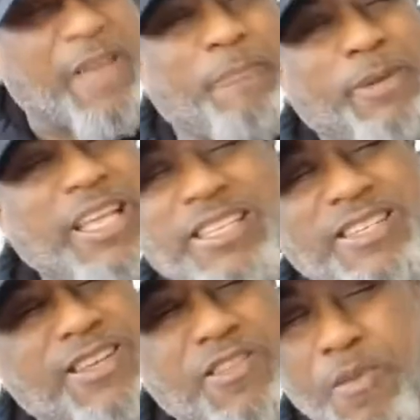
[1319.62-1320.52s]
that
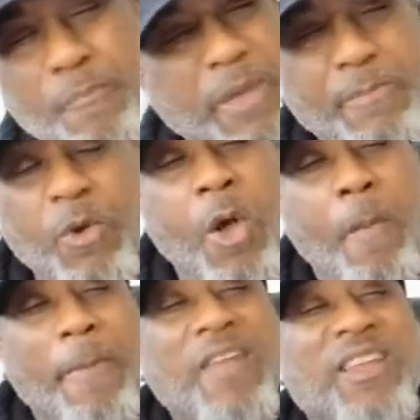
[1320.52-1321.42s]
blesses other people
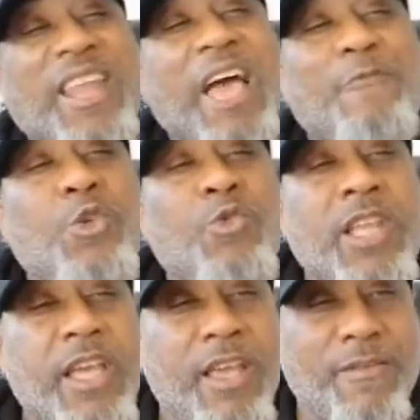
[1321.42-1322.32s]
by the life you
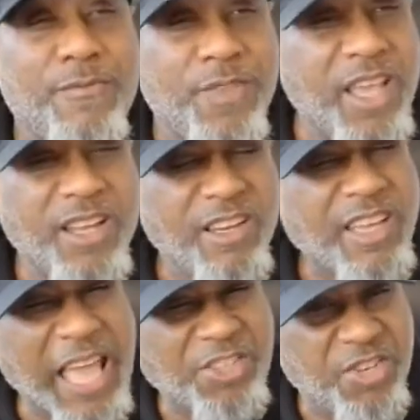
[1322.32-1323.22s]
live. They can
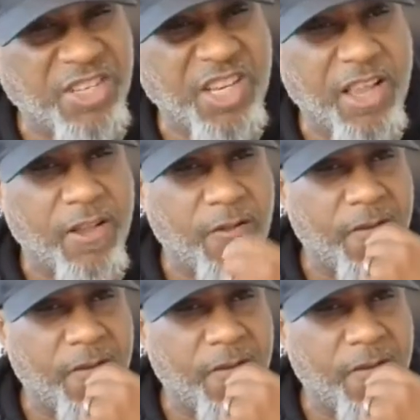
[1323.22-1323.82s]
look at you and tell.